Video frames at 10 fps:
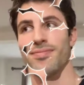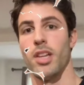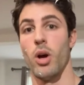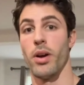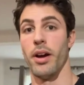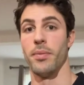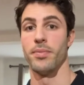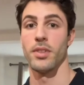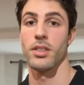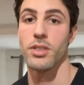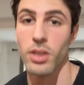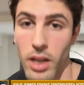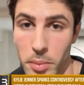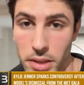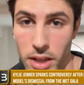Italian model
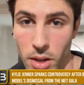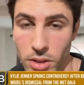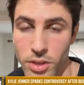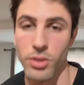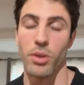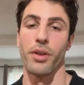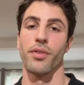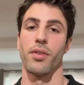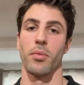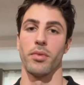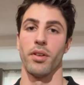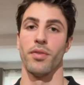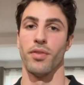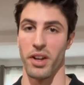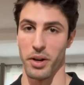Eugenio Casnighi found
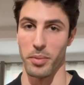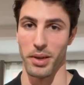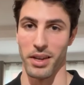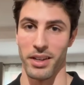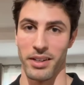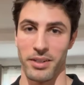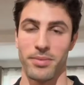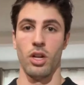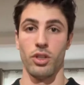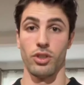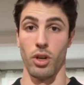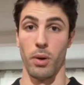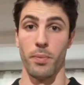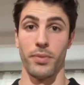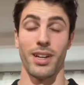himself embroiled in
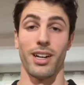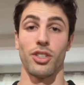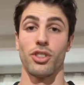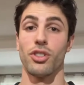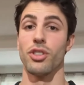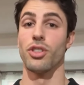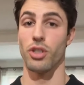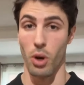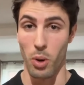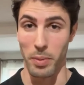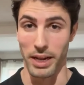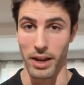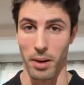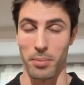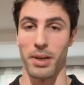controversy after revealing his dismissal
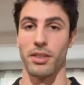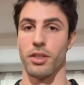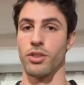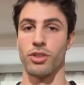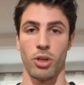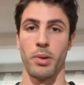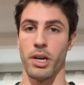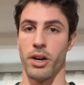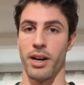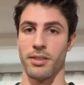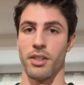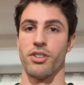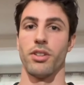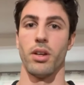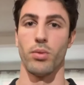from this year's Met Gala due to
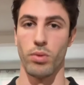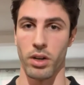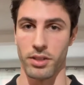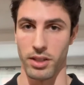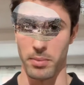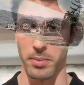concerns that his